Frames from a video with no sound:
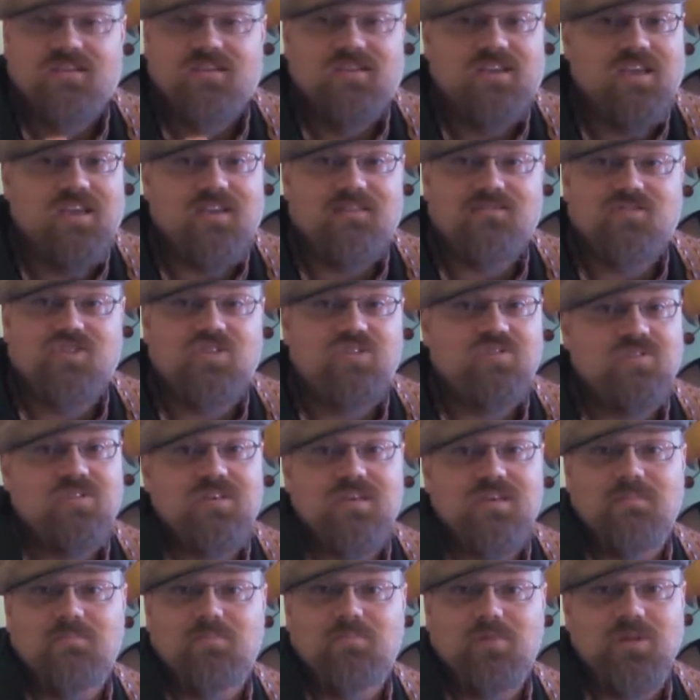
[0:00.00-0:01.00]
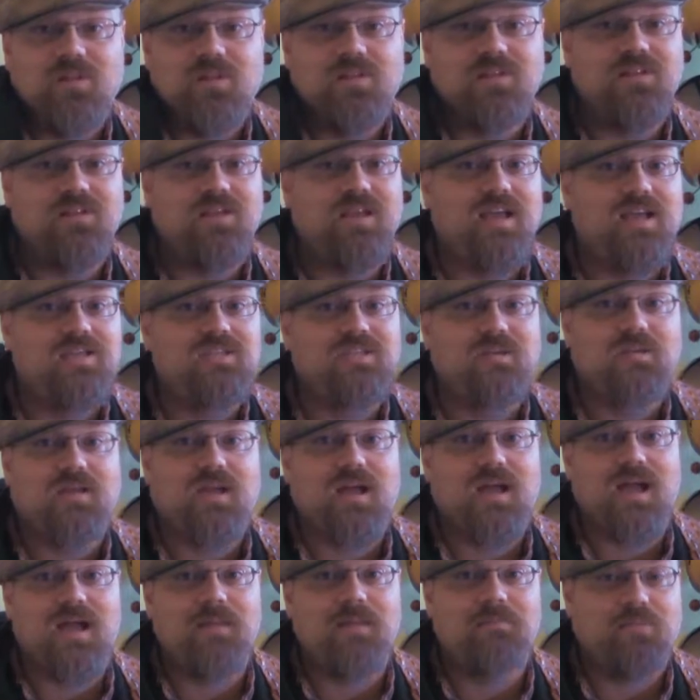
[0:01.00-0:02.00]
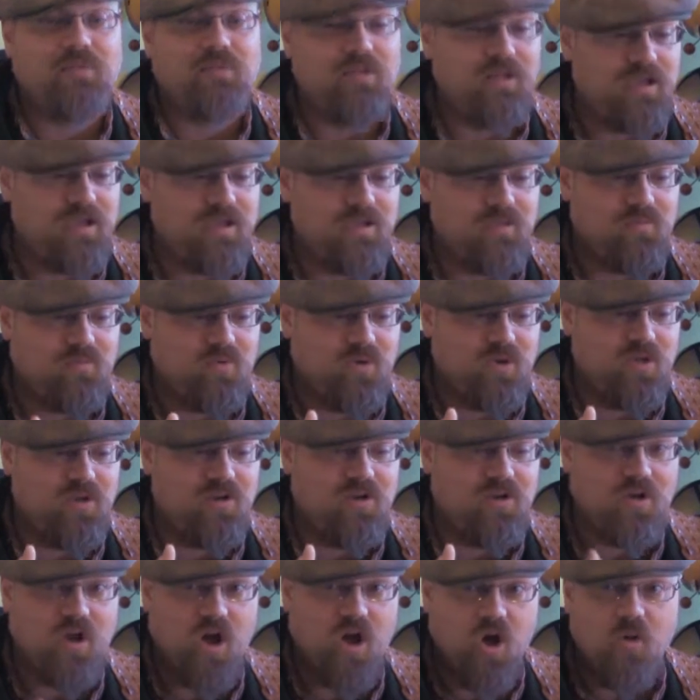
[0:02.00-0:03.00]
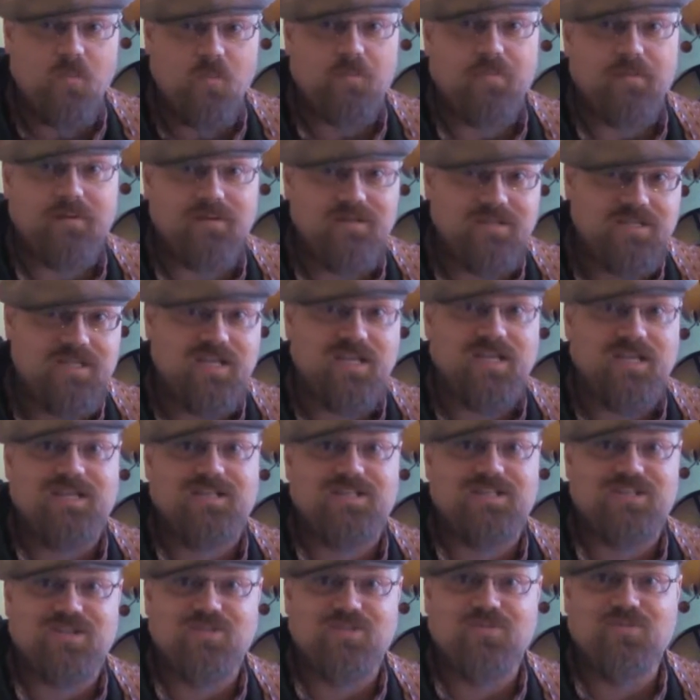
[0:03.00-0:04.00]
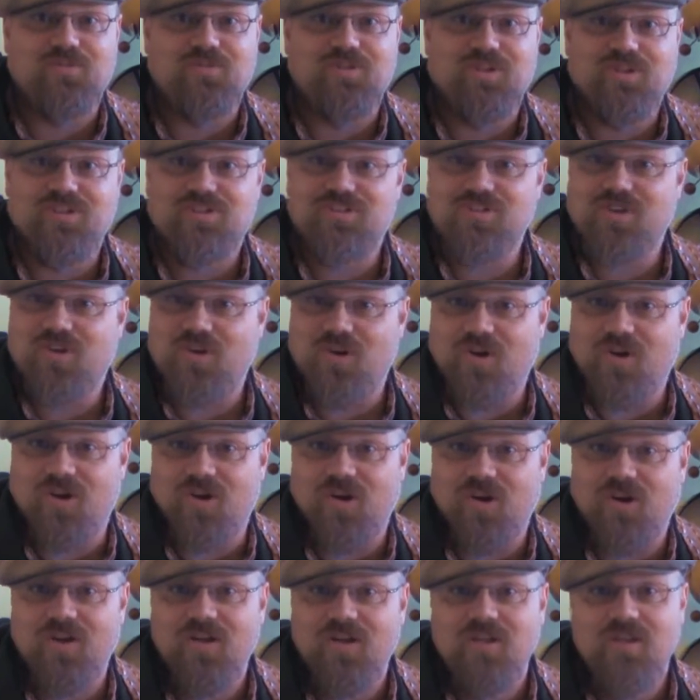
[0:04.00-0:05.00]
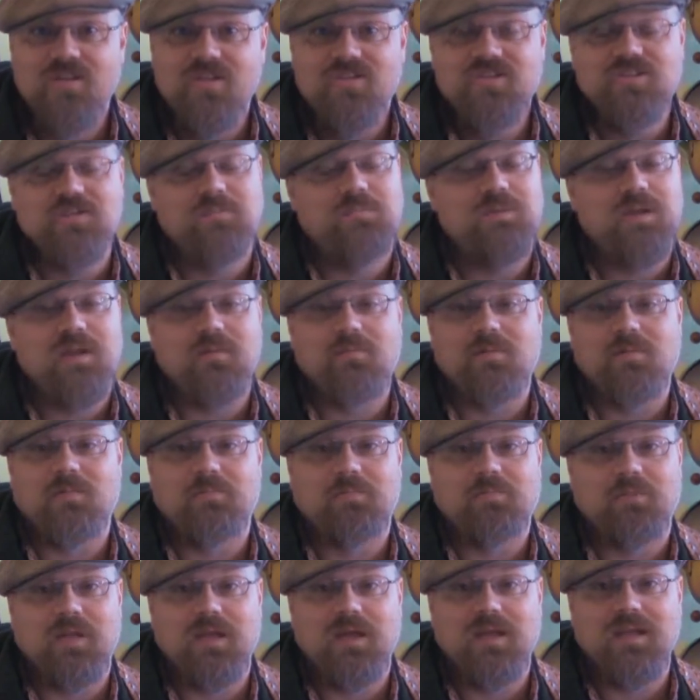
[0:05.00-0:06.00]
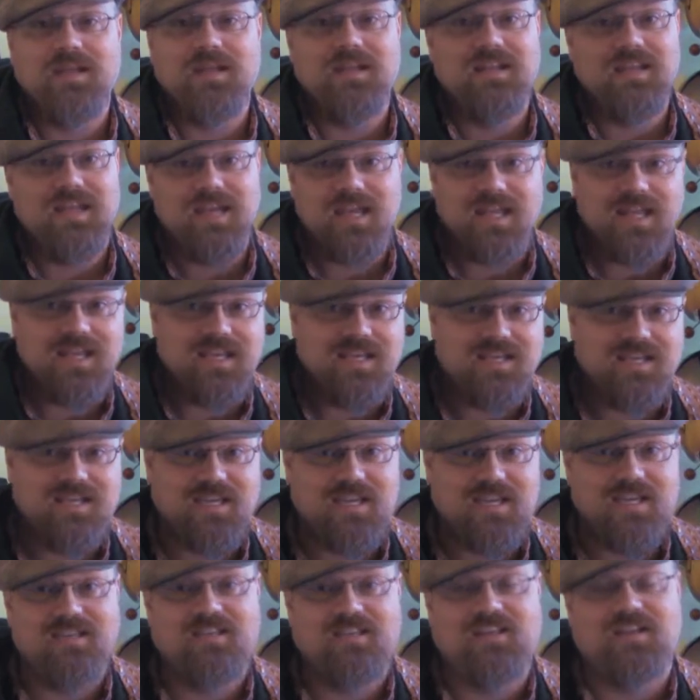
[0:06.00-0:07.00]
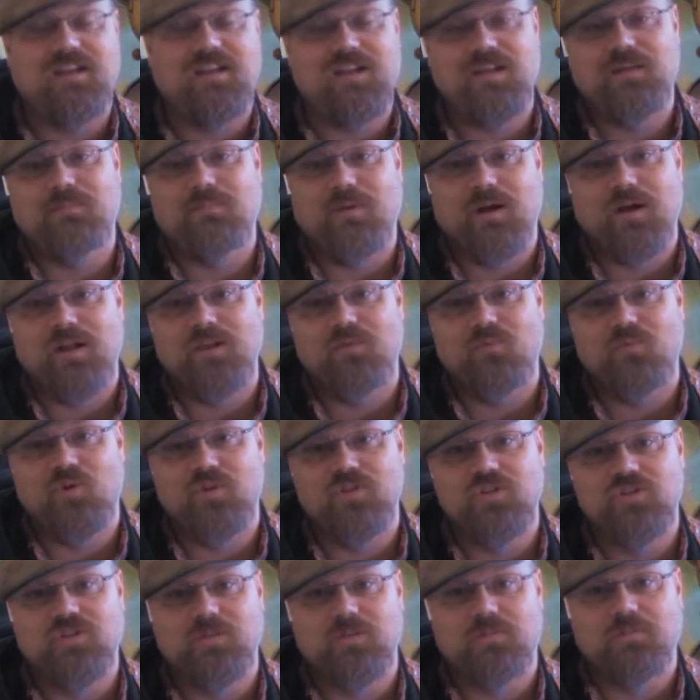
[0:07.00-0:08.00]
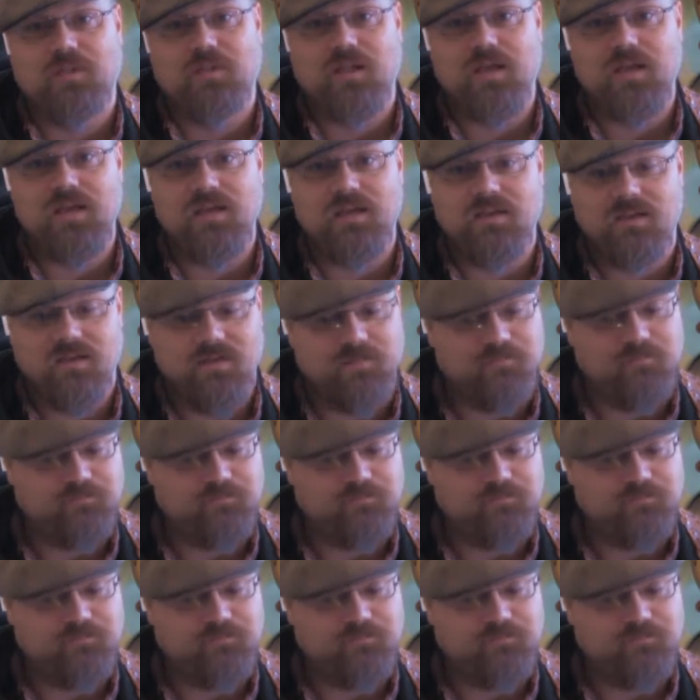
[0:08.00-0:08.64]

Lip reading: gives you the ability as a guy playing in an open D-tuned guitar to be able to play in any key that anybody wants to play